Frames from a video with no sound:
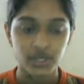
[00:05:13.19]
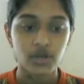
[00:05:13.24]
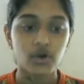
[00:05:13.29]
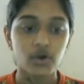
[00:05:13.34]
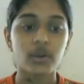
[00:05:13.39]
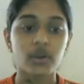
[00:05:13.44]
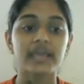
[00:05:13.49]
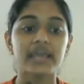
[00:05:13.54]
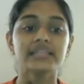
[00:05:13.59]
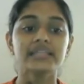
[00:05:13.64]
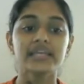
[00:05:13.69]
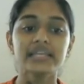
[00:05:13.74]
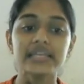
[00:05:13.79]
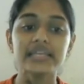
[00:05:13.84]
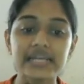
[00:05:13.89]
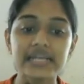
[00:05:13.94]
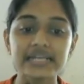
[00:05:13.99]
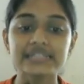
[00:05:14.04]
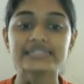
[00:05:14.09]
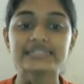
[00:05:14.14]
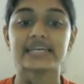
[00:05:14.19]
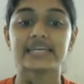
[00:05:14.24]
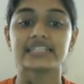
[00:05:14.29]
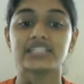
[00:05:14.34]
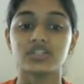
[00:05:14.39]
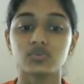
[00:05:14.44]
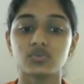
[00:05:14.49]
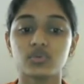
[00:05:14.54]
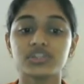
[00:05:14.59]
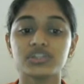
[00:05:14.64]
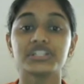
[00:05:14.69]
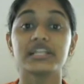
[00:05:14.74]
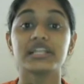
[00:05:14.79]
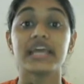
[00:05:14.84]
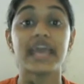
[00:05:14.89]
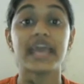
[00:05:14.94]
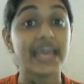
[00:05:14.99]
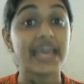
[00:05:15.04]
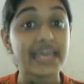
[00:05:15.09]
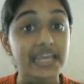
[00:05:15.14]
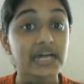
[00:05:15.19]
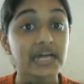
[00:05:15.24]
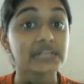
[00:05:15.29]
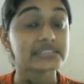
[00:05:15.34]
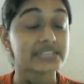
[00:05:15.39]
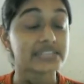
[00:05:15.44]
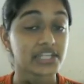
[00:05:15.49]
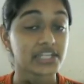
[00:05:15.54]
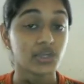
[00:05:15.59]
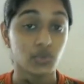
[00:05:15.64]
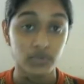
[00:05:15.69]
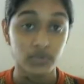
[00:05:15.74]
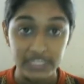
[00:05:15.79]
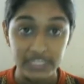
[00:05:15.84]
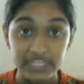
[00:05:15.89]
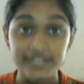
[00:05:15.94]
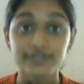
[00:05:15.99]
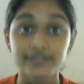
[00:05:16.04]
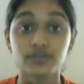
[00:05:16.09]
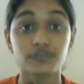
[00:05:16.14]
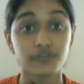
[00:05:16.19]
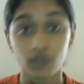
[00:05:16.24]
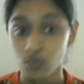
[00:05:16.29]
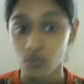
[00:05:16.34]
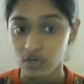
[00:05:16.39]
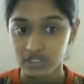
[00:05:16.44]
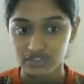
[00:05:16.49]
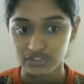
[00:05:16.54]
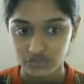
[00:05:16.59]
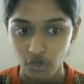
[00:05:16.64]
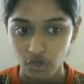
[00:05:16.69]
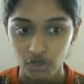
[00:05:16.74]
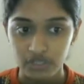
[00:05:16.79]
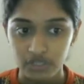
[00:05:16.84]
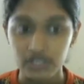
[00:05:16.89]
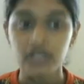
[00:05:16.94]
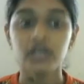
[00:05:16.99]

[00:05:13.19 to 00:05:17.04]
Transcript: Okay, in the legal section, which are the areas that you need to focus on?